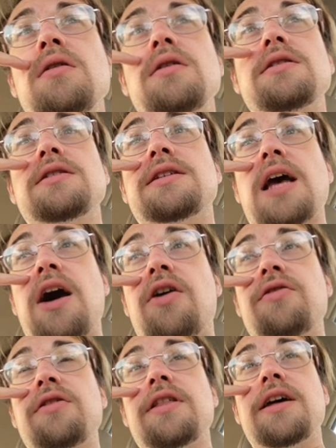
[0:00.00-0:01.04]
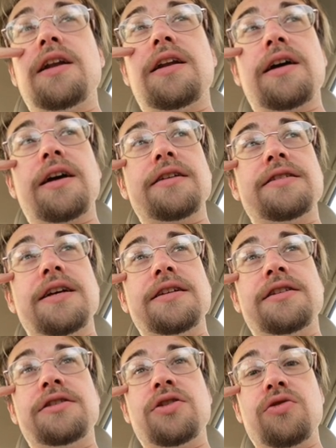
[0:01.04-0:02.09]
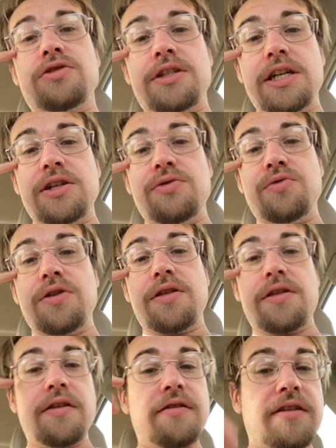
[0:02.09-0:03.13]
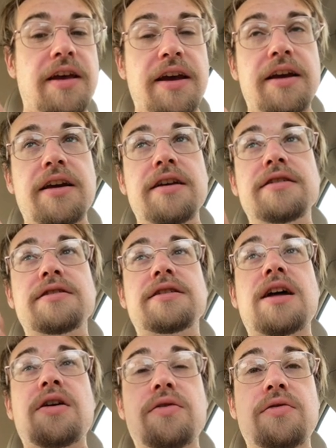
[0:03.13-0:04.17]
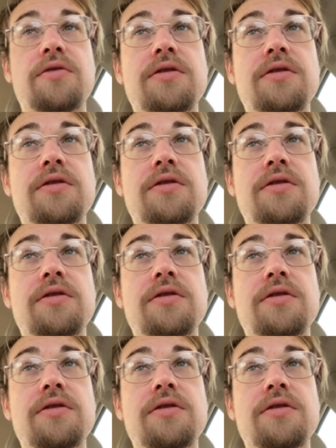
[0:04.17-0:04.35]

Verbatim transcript: sound that I guess that's associated with is like is now